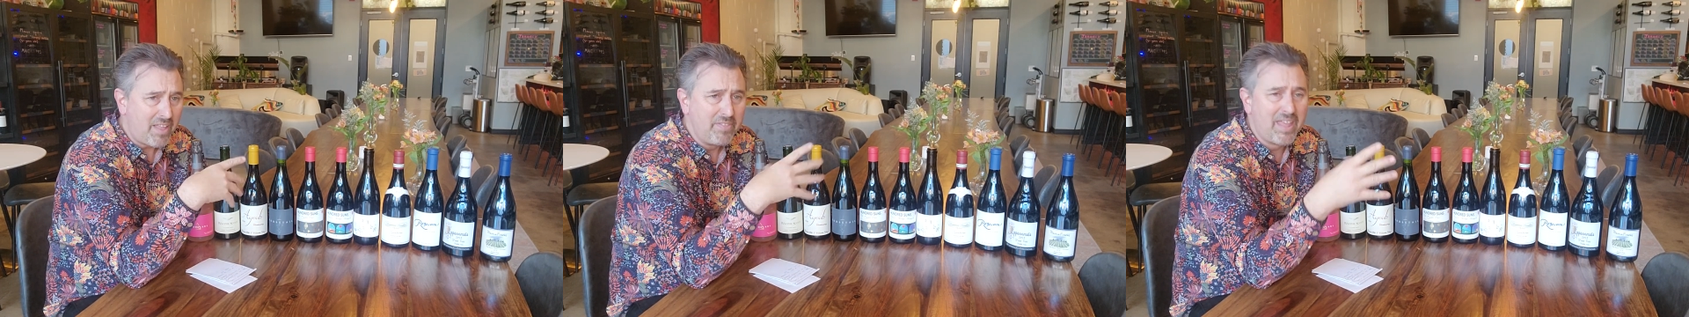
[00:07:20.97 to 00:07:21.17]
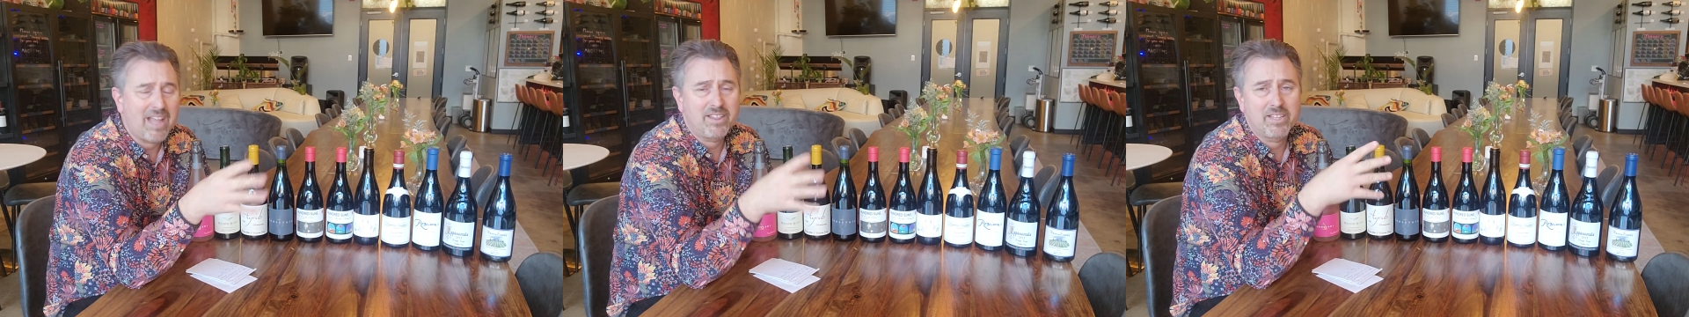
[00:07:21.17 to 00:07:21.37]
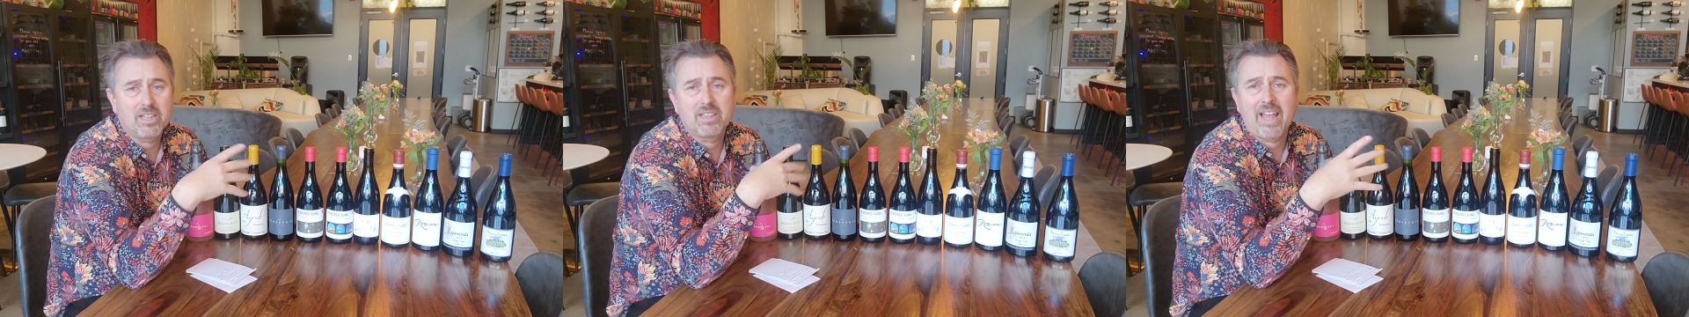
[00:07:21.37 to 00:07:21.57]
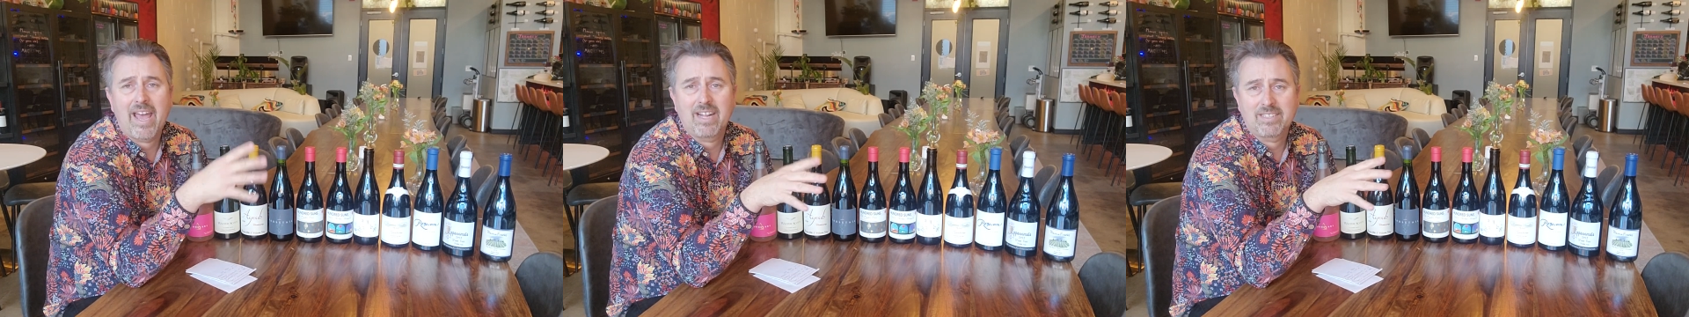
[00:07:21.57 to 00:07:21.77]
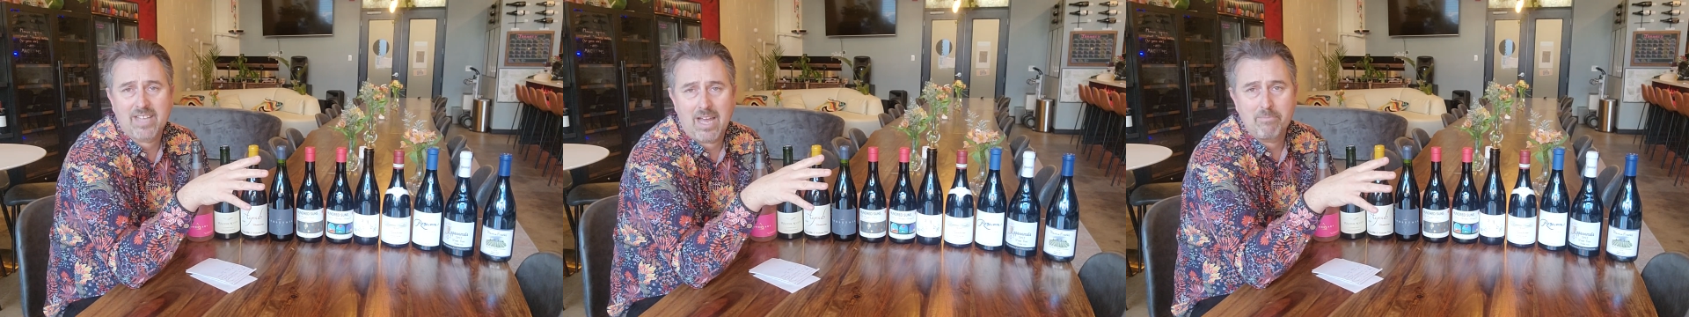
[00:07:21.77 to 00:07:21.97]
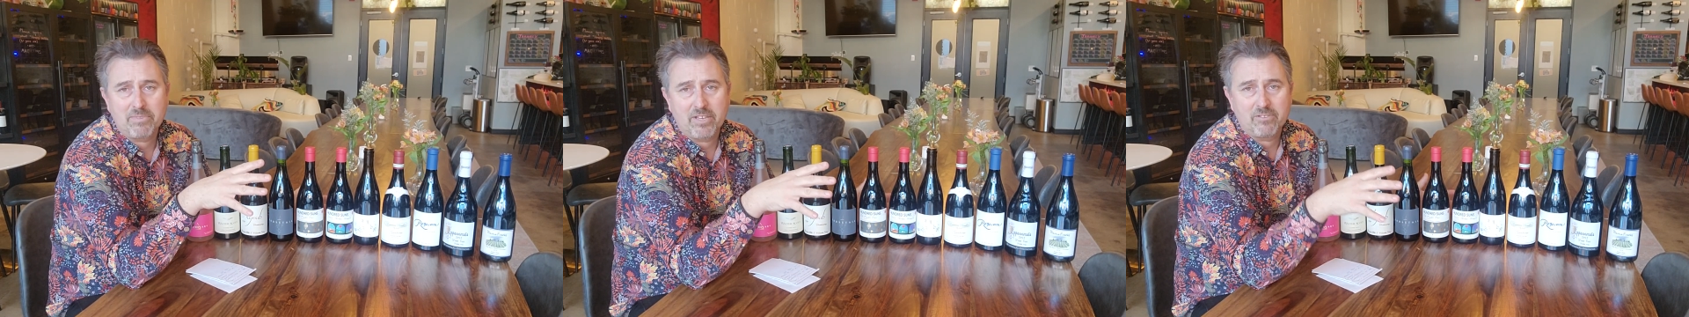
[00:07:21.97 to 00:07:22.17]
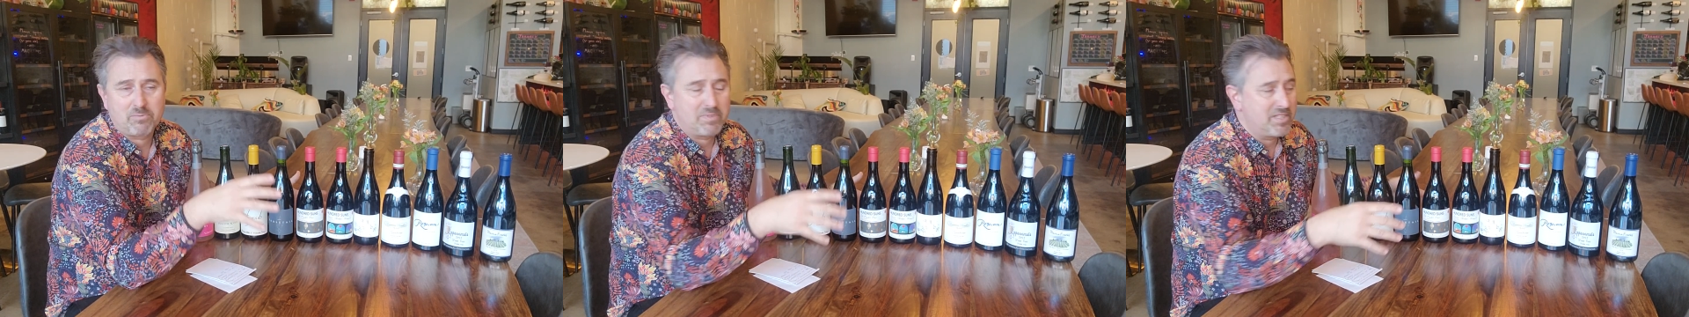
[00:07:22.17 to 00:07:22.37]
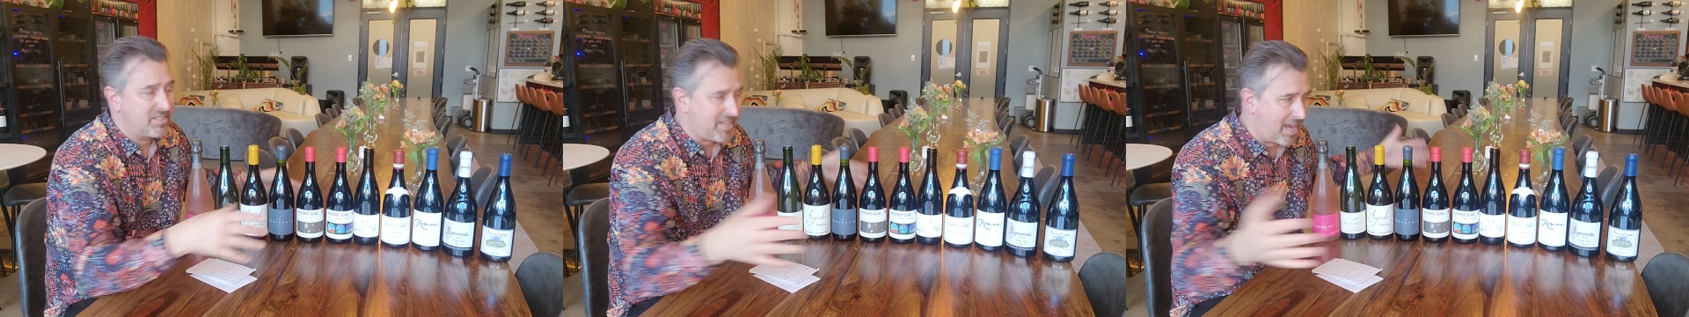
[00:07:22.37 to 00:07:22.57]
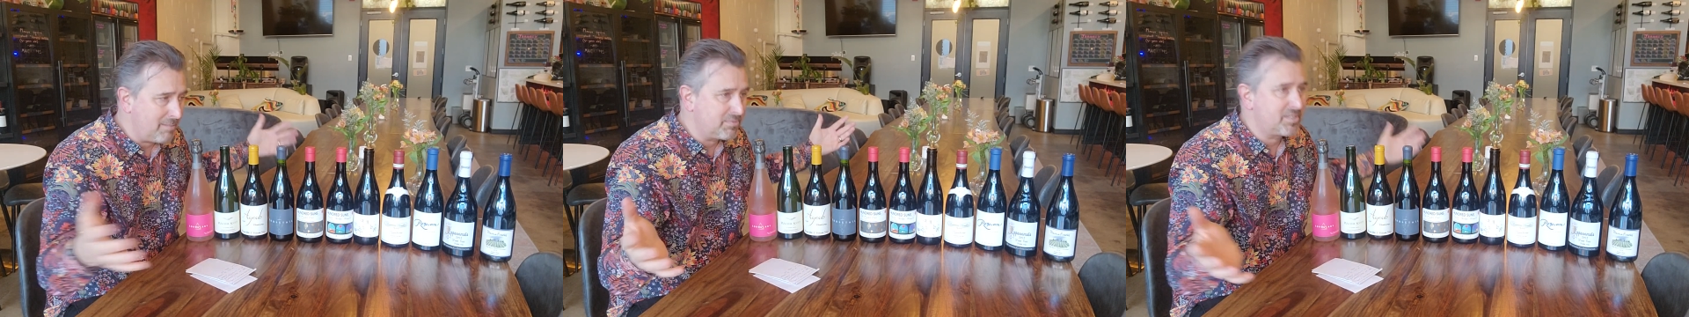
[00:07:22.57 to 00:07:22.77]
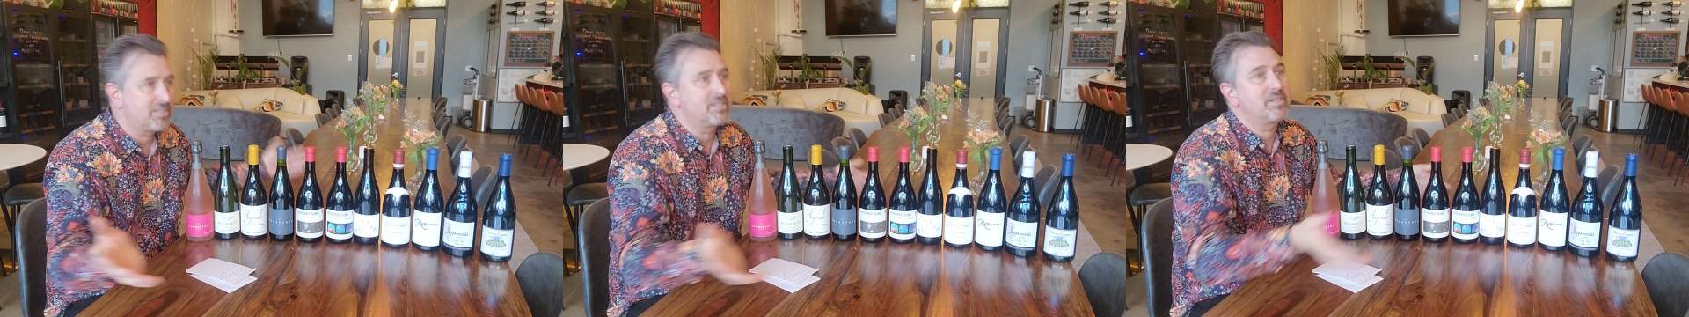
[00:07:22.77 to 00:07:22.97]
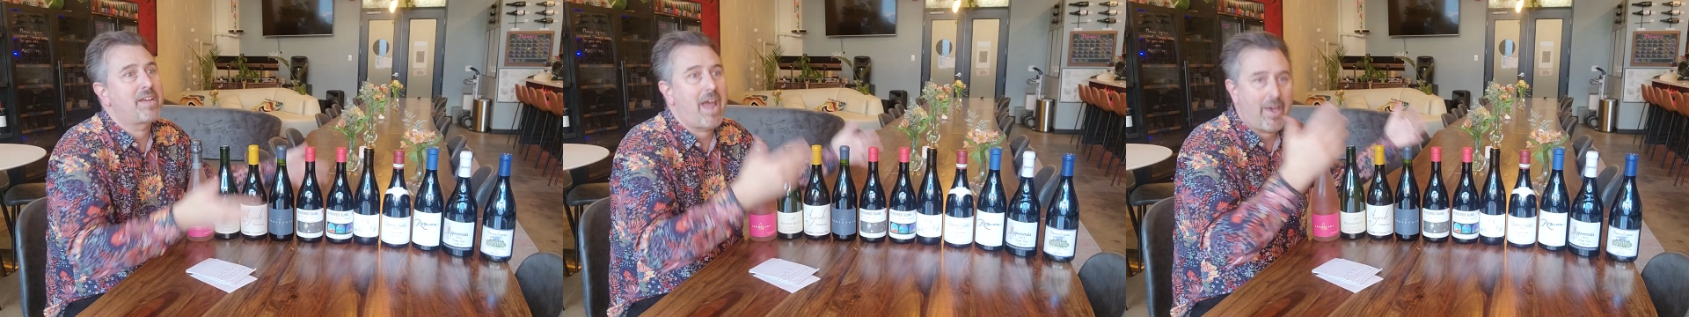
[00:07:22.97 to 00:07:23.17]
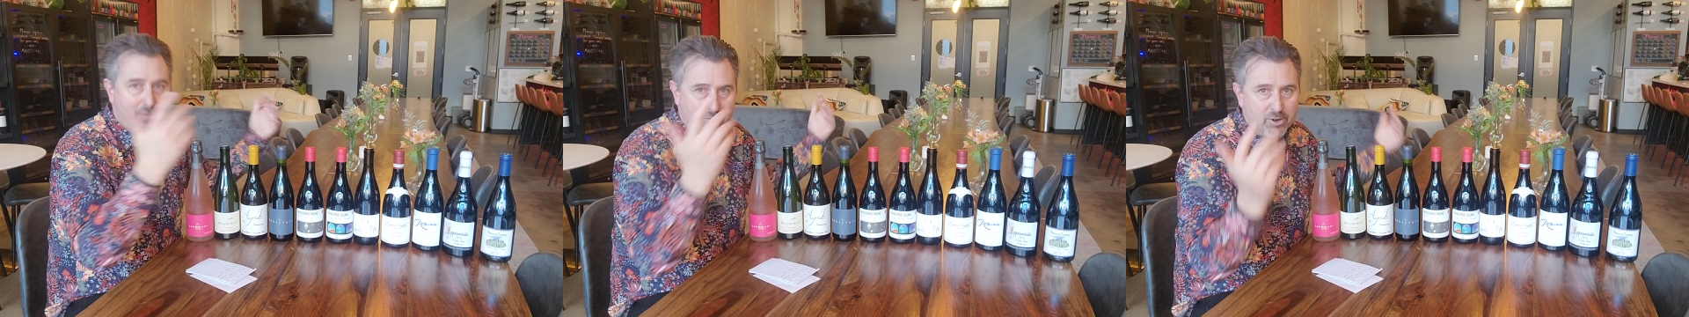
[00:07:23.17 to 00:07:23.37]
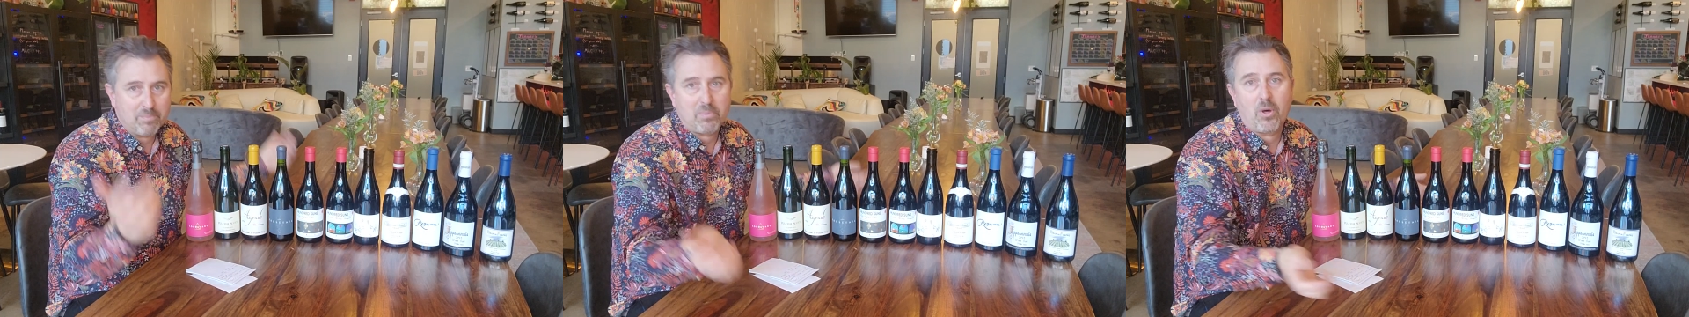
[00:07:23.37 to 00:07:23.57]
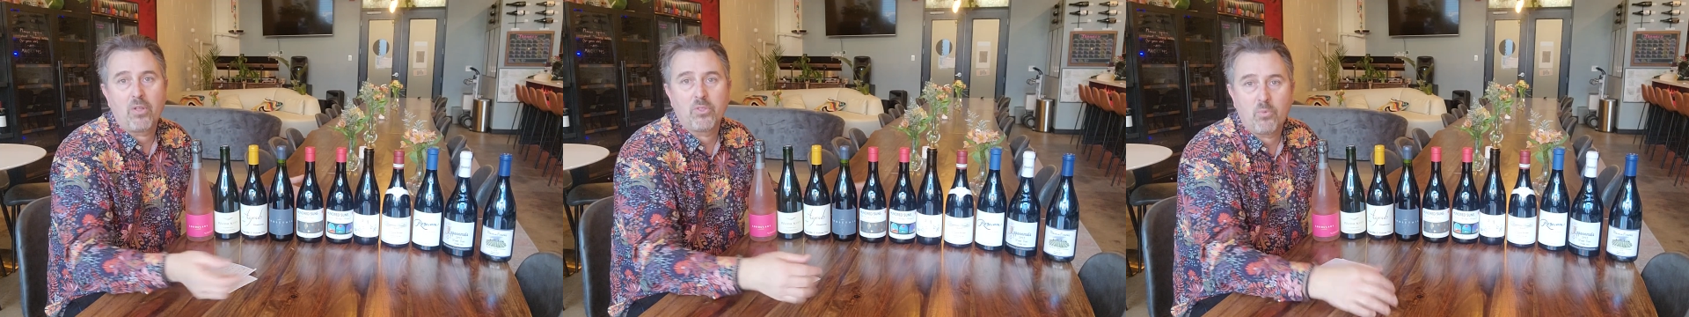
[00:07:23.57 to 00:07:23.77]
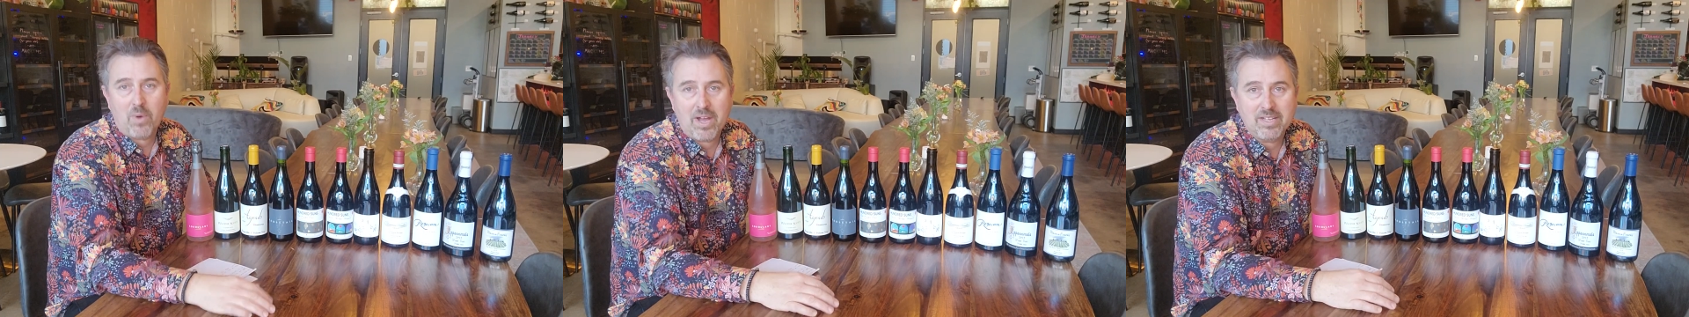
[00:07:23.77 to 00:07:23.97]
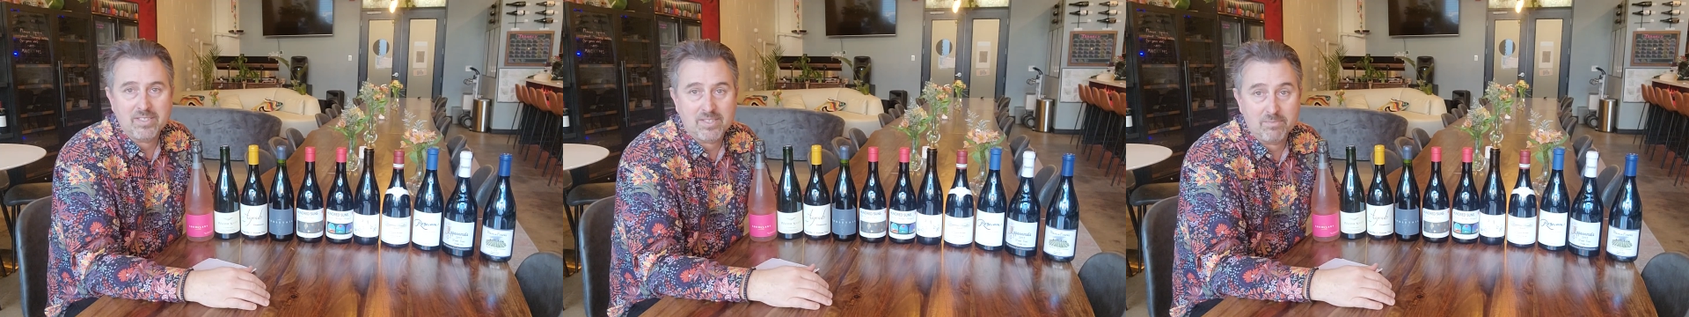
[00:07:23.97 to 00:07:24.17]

That little lag time gives me the time to gather up all the wines,